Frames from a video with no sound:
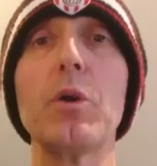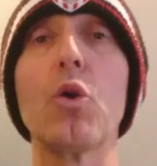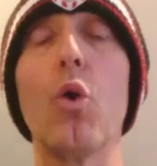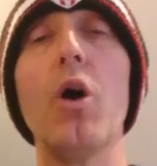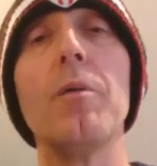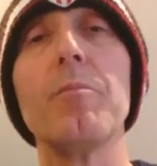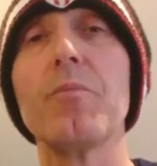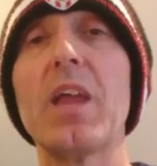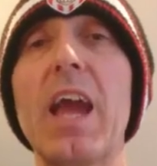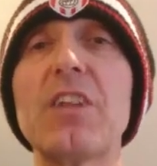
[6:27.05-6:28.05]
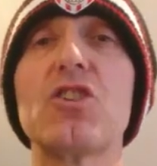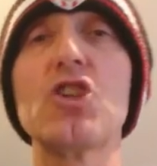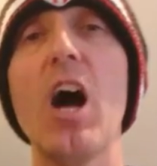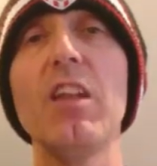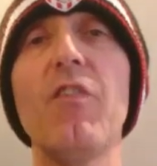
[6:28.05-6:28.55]
we go. It's
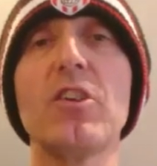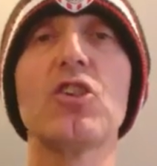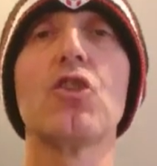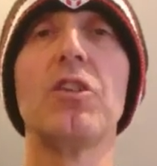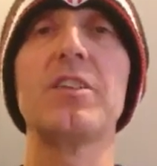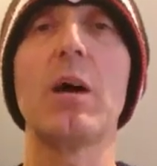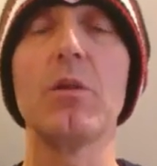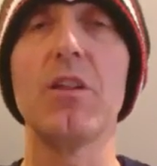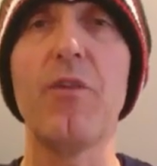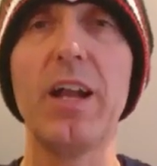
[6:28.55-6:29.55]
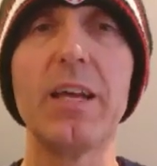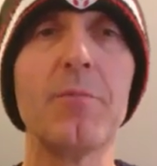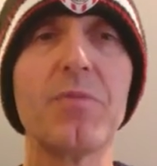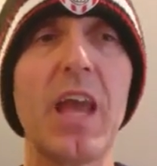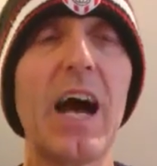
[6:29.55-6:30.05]
Charlton vs Sunderland down in the
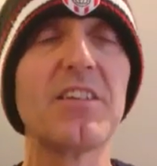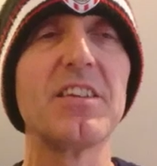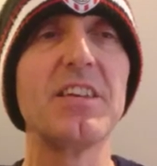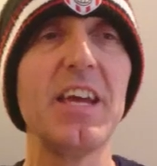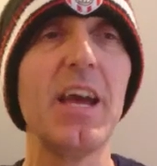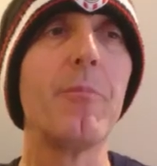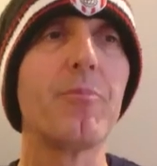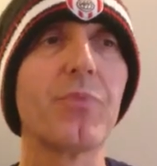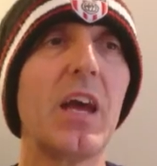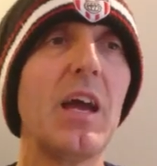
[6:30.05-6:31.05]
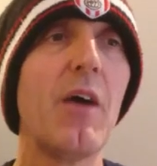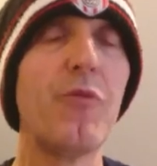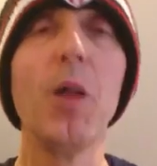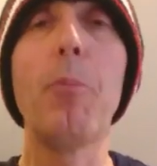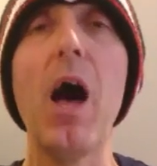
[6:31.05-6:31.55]
valley, and today
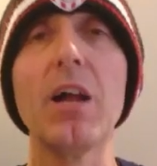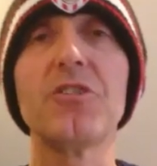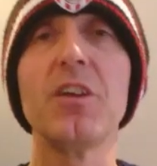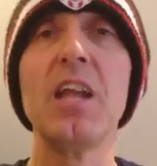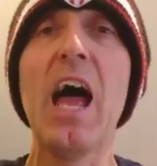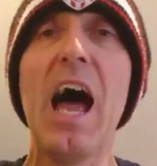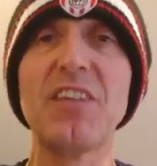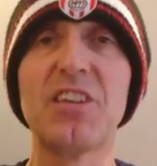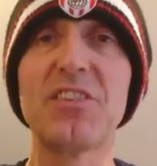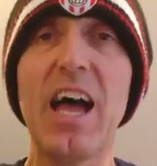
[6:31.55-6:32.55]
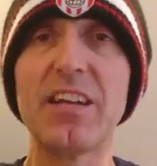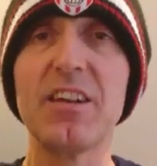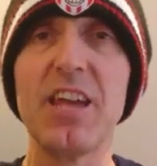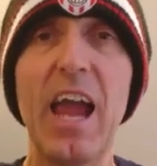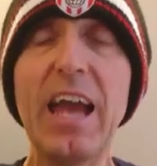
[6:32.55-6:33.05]
Phil Parkinson has
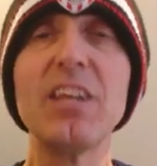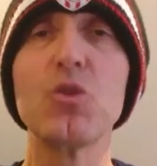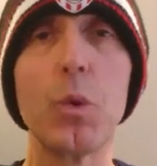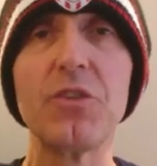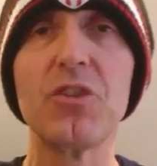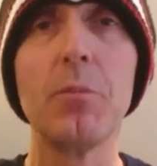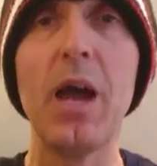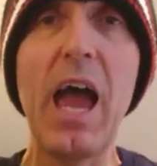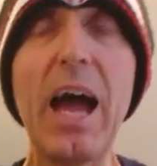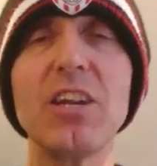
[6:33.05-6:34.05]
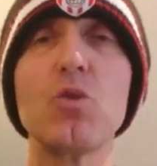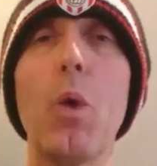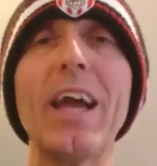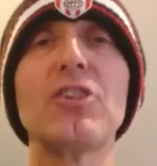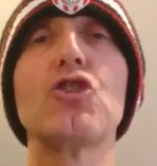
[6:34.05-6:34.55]
decided in his wisdom and his
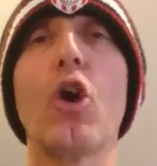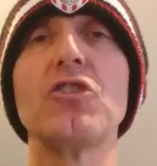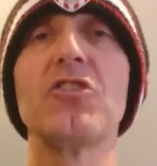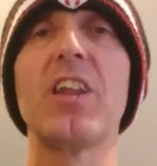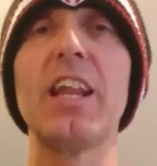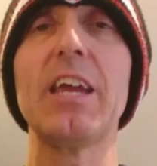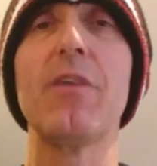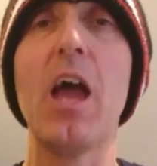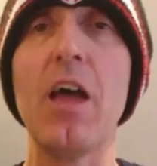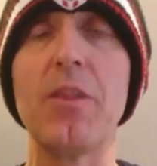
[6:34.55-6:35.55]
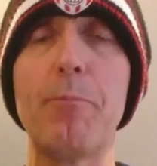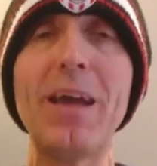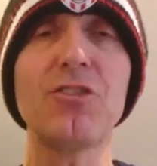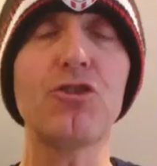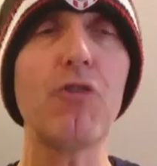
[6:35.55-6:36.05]
wise choices to leave the
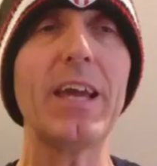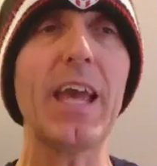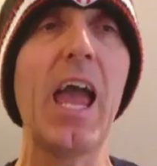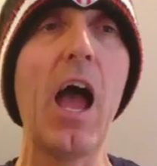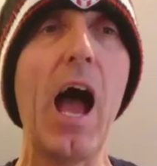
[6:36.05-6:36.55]
best striker